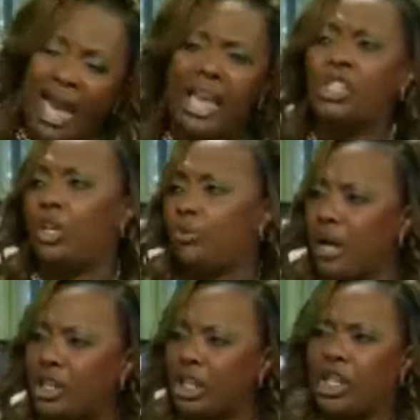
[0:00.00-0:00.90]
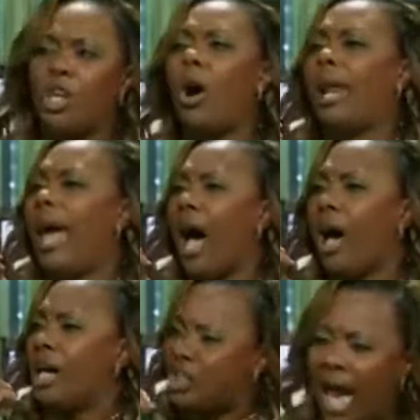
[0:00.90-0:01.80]
Asian region. So you're going to hear
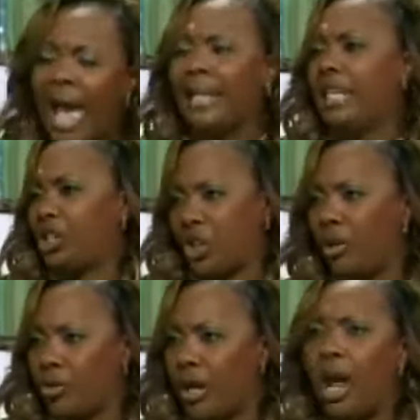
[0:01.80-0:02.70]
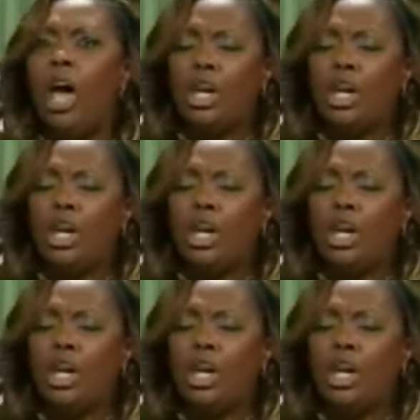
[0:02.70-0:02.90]
Chinese children.